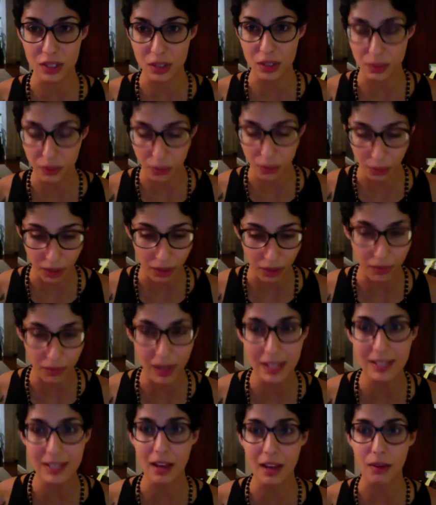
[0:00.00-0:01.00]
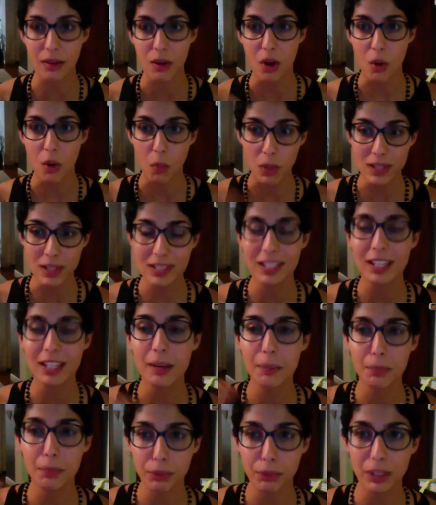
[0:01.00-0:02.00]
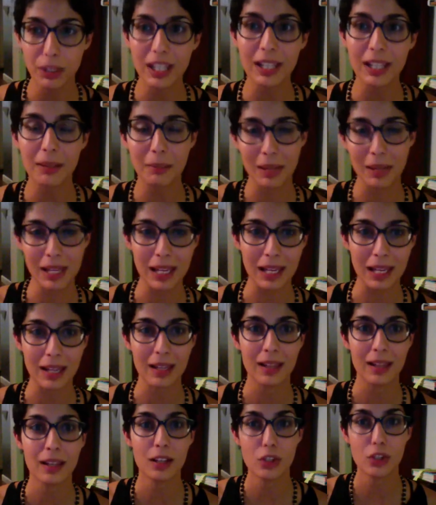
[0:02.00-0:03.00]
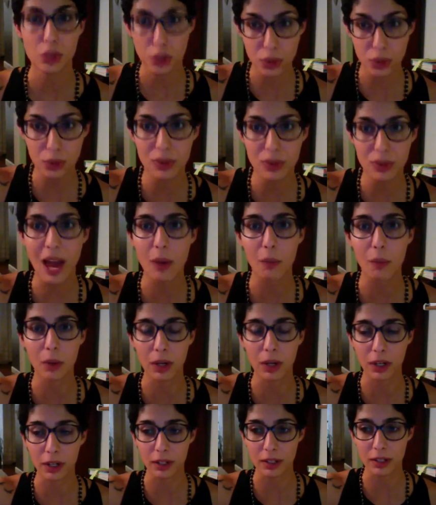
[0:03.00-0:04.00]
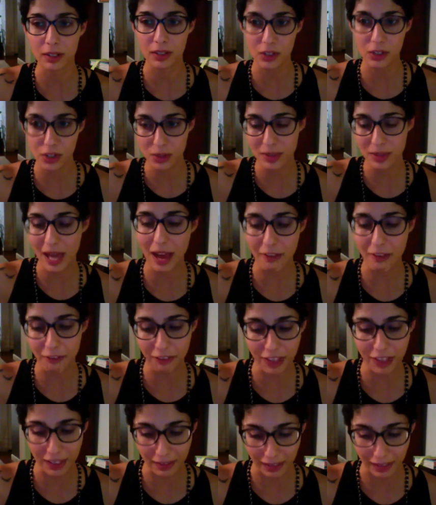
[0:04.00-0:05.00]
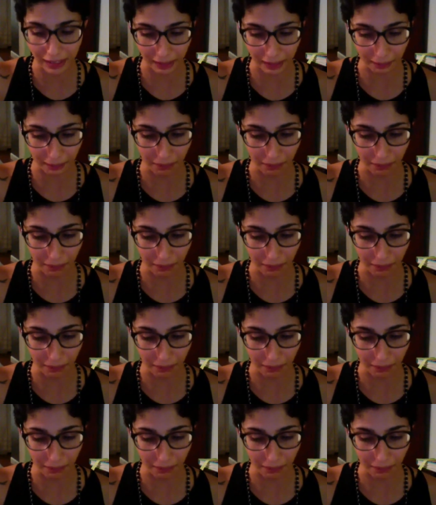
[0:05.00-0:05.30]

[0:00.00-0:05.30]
So if you want to write down what's going to bring me to that word, to that feeling.